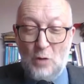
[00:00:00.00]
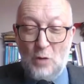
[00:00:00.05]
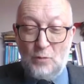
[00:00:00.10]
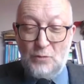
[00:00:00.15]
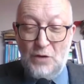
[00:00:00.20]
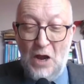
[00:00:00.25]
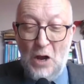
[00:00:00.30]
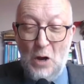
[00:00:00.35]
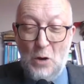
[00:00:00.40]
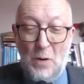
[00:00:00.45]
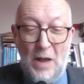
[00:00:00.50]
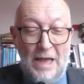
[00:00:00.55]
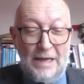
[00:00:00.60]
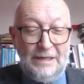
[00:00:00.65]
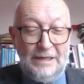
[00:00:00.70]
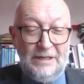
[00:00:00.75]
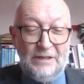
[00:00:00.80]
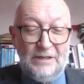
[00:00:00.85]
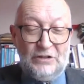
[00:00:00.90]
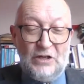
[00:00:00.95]
will know,
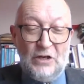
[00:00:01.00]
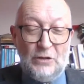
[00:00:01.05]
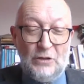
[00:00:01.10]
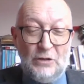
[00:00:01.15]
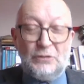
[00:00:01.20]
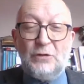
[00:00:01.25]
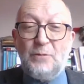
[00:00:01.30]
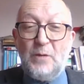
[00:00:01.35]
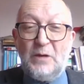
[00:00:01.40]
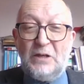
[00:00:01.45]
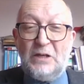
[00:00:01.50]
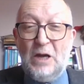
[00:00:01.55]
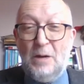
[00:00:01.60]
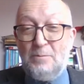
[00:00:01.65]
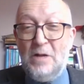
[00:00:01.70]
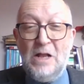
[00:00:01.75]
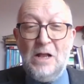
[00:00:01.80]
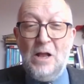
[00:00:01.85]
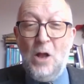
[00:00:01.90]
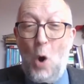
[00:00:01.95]
Eliot's notes have become
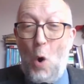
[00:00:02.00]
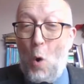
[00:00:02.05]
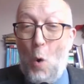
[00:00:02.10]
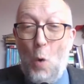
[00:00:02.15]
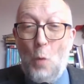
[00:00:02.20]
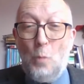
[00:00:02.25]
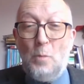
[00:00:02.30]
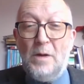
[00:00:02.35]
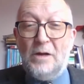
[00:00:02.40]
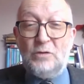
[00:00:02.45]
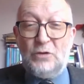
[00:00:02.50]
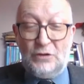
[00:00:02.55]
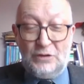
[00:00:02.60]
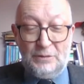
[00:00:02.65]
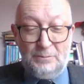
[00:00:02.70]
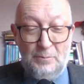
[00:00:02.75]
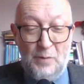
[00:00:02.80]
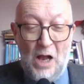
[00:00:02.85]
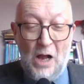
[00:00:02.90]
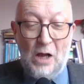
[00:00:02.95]
almost a
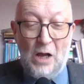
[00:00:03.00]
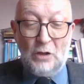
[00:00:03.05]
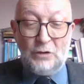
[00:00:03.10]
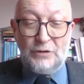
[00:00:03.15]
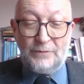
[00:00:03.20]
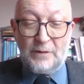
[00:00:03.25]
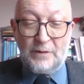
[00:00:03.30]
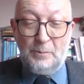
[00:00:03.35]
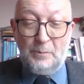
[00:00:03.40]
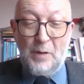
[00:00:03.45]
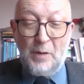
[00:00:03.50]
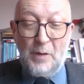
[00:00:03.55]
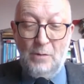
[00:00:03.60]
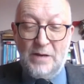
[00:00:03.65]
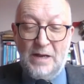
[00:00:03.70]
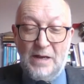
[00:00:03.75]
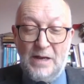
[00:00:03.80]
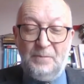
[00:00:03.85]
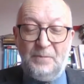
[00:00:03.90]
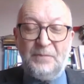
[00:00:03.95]
part of the
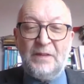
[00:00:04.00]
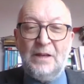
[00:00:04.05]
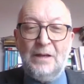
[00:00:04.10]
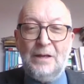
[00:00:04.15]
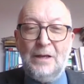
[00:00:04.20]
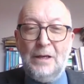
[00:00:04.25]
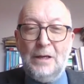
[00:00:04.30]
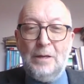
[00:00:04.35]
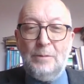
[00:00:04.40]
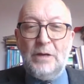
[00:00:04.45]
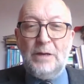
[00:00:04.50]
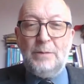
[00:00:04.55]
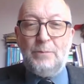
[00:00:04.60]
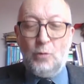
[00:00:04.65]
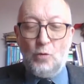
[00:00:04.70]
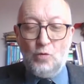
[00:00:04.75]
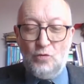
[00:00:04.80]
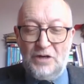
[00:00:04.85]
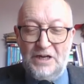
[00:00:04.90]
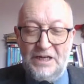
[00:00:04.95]
poem.
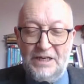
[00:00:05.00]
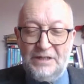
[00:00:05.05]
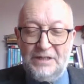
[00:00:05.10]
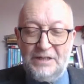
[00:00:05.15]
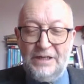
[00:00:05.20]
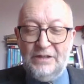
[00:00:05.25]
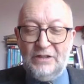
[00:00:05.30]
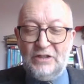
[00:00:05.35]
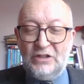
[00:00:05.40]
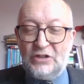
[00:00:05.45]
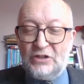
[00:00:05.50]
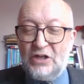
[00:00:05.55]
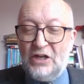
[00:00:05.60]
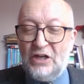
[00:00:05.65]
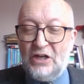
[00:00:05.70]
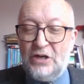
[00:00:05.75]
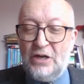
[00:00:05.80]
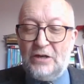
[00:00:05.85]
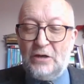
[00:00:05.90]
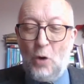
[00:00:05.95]
People reading,
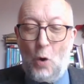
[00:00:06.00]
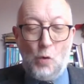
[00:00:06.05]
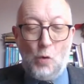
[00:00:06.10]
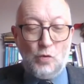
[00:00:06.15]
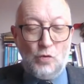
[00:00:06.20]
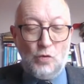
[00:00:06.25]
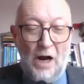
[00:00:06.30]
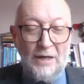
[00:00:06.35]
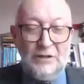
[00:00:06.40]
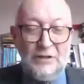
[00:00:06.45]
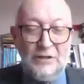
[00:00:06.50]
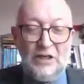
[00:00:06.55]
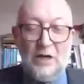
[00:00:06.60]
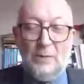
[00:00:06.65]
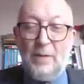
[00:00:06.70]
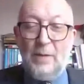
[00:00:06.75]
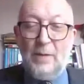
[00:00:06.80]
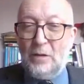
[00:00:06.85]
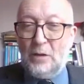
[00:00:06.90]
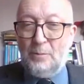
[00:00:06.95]
studying, or writing
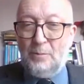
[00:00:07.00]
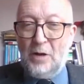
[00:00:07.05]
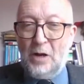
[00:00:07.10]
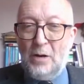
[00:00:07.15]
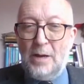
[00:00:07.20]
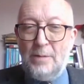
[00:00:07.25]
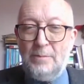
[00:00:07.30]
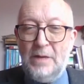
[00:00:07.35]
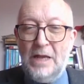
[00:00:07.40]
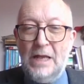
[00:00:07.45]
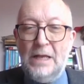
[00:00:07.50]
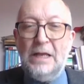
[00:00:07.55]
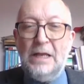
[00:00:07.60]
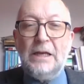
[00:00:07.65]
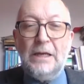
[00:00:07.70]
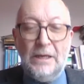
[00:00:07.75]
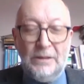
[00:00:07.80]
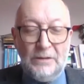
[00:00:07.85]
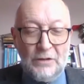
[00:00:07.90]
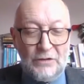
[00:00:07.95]
about the poem
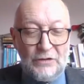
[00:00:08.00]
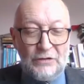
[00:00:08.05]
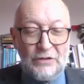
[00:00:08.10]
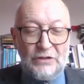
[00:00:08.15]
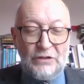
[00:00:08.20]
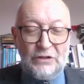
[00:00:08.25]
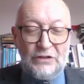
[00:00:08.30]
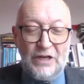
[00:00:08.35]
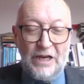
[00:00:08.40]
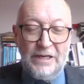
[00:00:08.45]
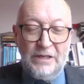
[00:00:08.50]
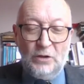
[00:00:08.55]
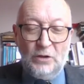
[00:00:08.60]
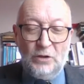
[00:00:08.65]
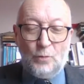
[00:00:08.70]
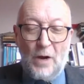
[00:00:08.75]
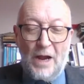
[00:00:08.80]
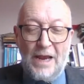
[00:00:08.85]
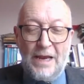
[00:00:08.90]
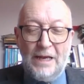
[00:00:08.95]
in a sustained
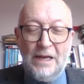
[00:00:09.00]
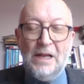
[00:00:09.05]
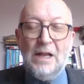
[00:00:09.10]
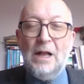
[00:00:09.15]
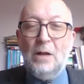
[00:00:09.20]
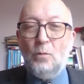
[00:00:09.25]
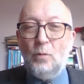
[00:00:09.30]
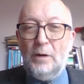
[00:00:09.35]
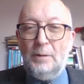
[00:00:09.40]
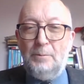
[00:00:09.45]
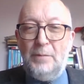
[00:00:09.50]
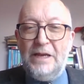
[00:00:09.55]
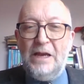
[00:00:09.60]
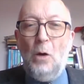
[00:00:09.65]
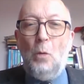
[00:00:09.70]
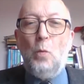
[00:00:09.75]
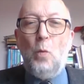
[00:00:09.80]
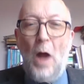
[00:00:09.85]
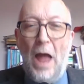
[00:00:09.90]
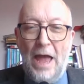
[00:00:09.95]
way will be
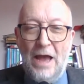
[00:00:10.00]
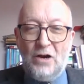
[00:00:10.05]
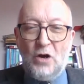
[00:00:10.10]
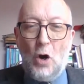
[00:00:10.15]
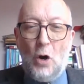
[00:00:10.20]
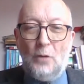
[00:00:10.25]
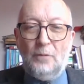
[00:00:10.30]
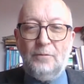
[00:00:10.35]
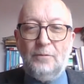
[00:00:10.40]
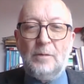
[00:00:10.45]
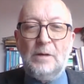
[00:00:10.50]
aware of